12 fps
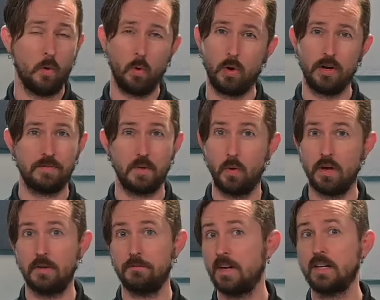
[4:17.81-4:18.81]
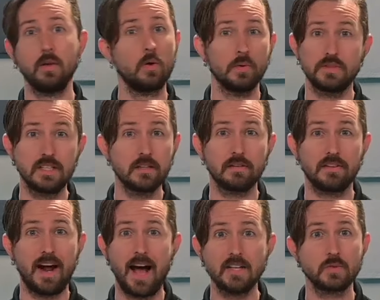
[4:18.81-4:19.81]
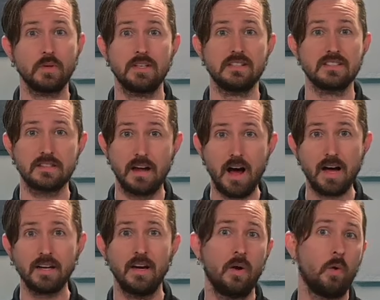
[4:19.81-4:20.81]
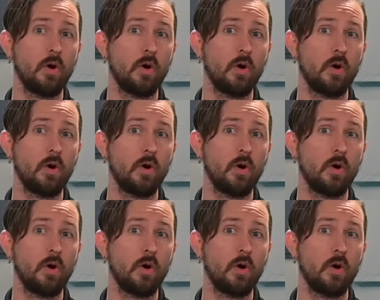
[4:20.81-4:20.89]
or if you want to find a local dealer that has one in stock,